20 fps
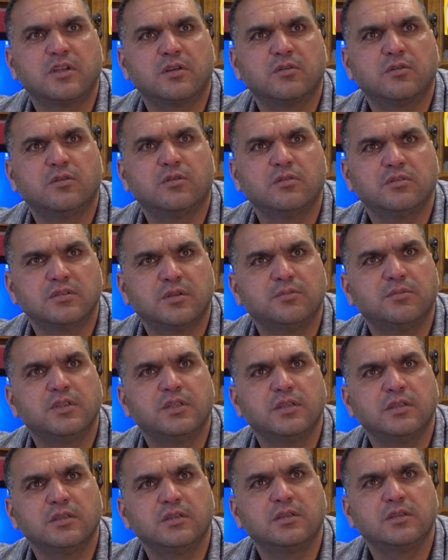ago or something,
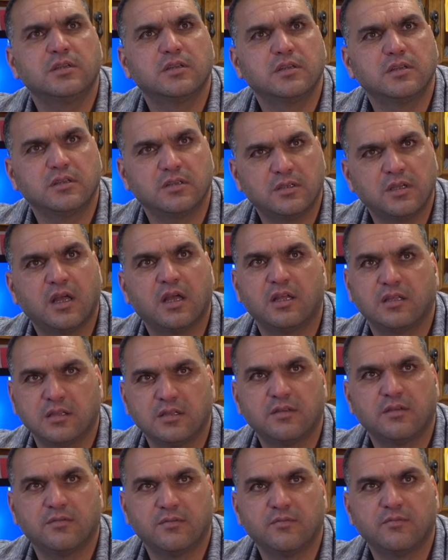mm-hmm. yeah, mm-hmm.
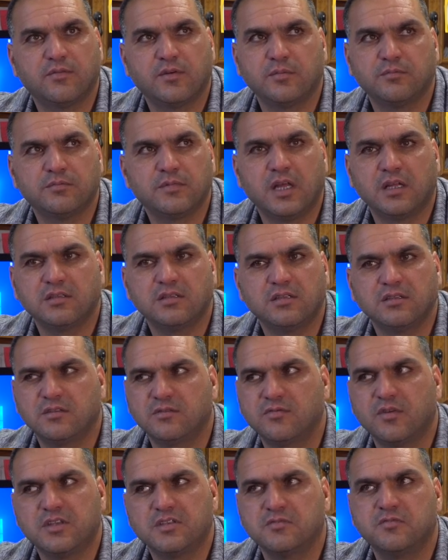from that it
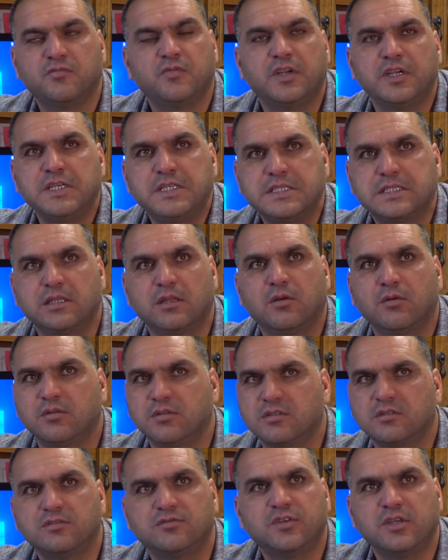was very slow,
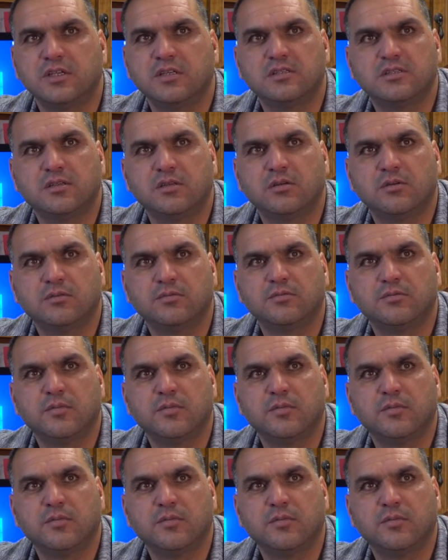it's really slow.